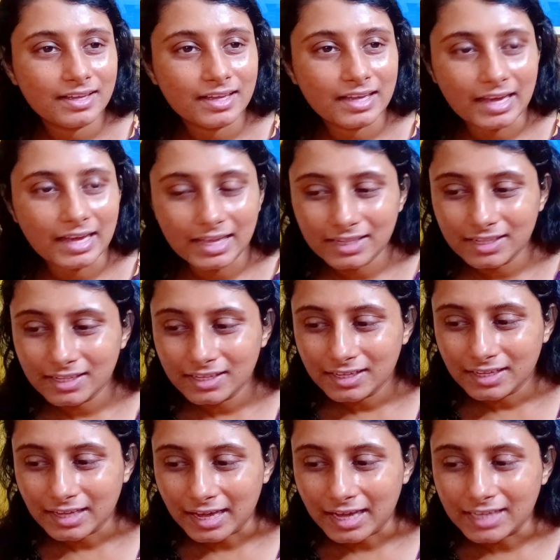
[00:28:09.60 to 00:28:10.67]
and
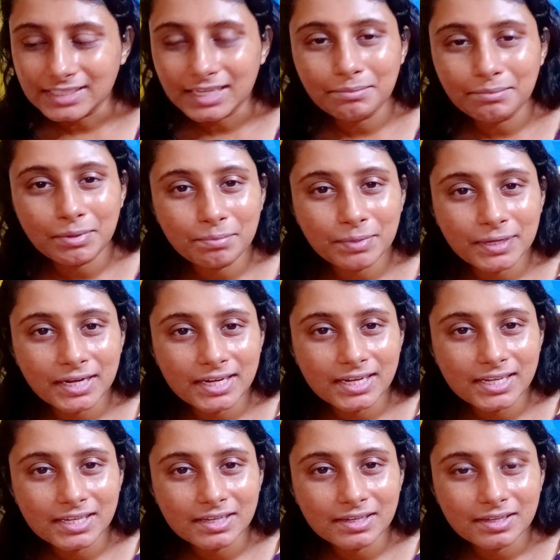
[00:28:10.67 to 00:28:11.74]
as I'm
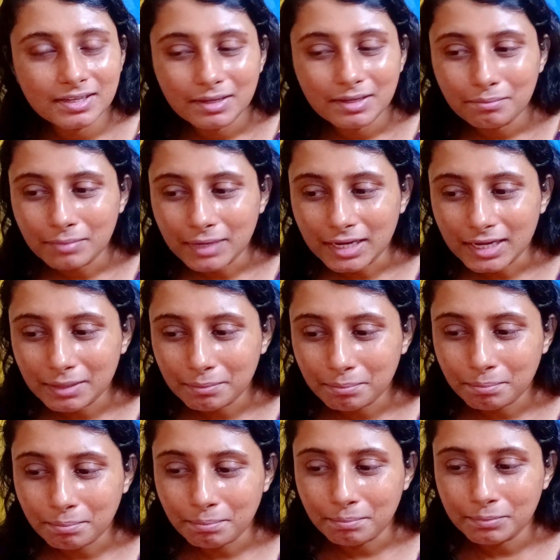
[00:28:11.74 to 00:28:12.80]
upgrading, my
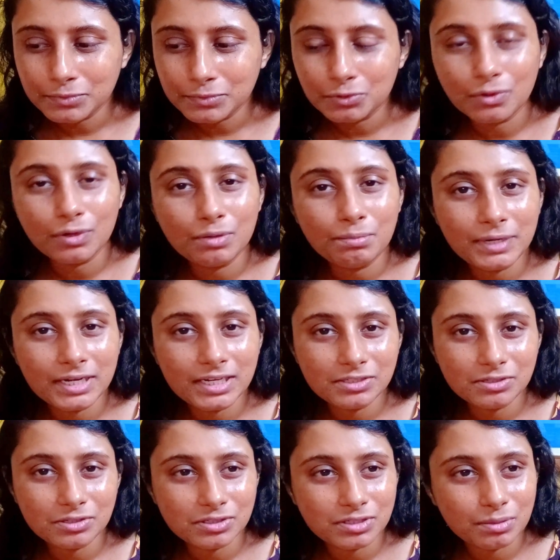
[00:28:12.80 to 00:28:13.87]
soulmate is
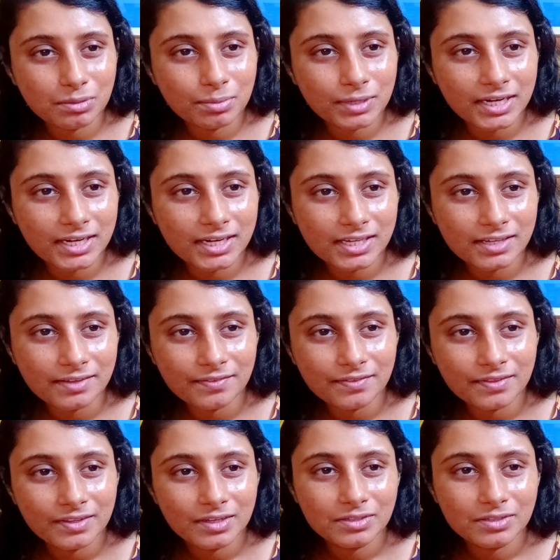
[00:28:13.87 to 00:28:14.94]
also upgrading.
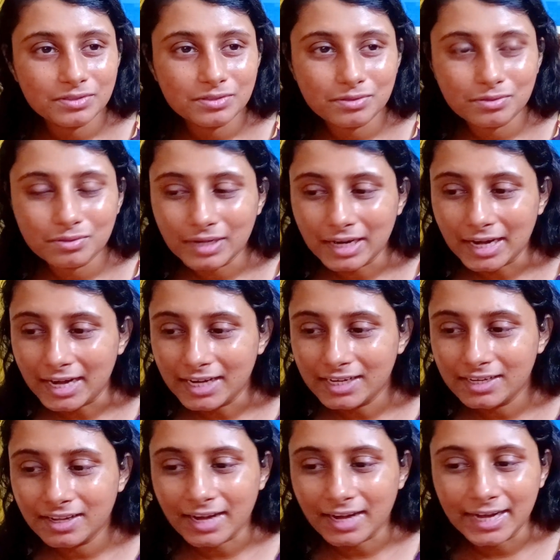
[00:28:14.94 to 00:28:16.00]
So at
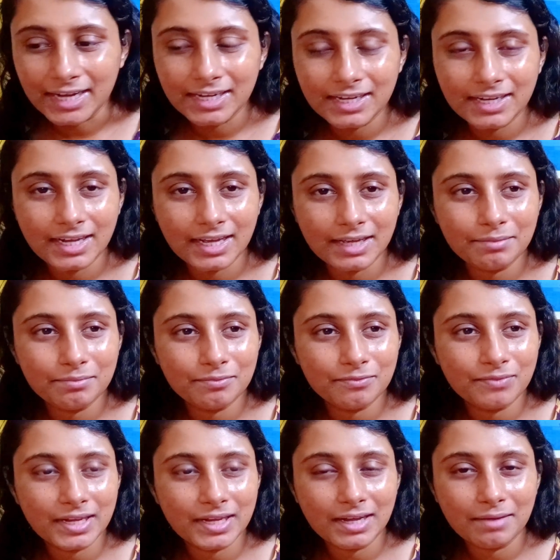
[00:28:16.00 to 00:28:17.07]
the right time,
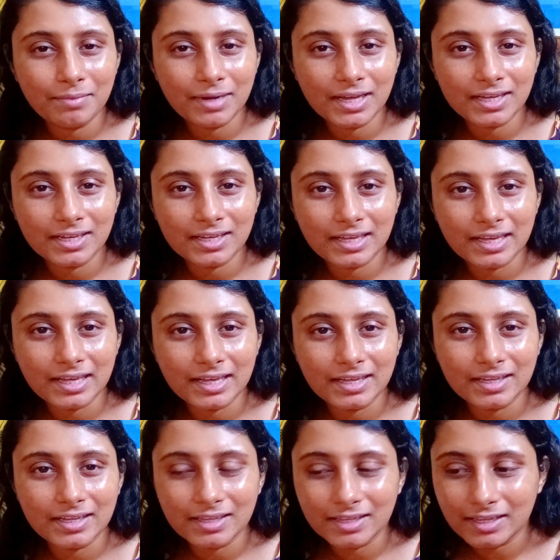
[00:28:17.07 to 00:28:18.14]
when I'm like
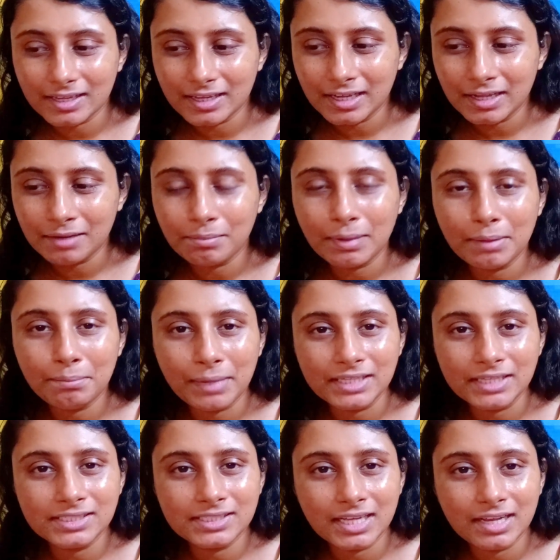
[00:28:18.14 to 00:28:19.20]
at my
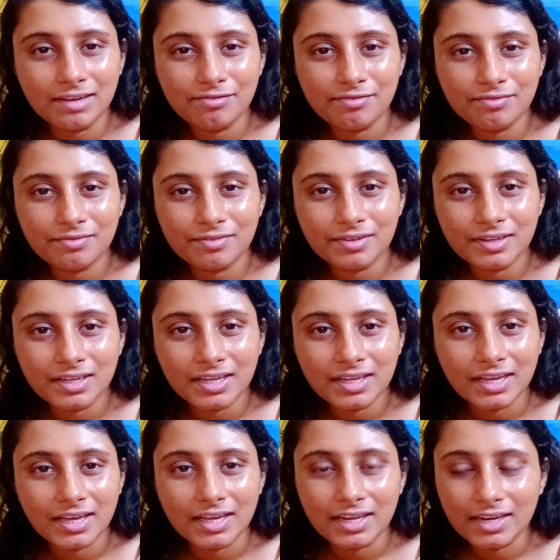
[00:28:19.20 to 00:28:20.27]
best self,
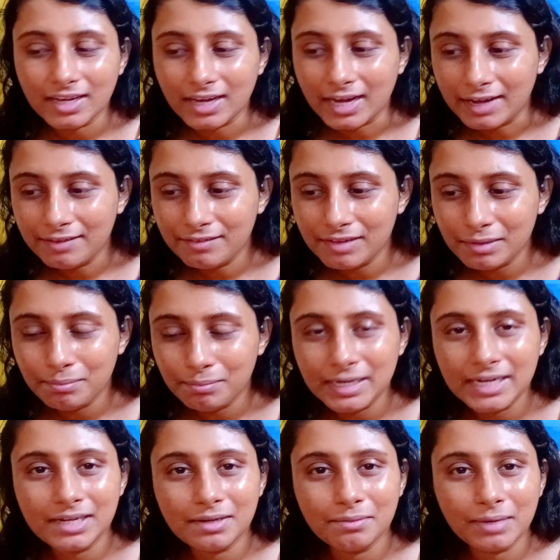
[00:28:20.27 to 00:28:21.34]
and I will
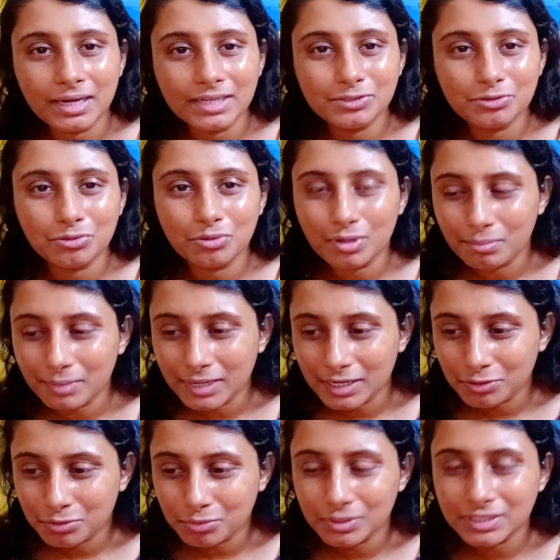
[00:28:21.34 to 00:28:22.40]
meet my soulmate
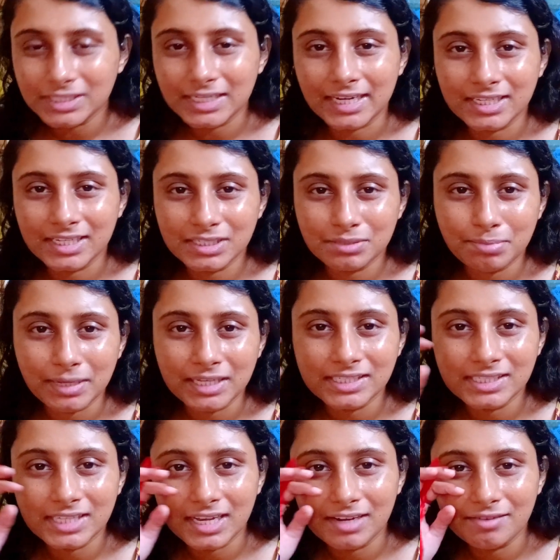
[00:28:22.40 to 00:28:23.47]
who is at his best
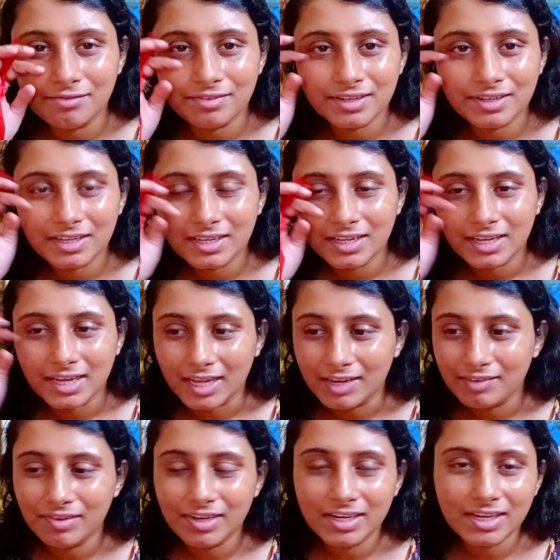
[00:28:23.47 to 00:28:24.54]
self, and
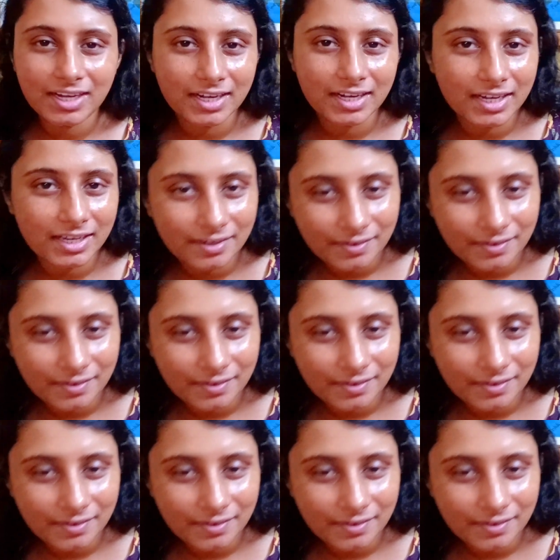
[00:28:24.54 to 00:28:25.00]
we'll connect.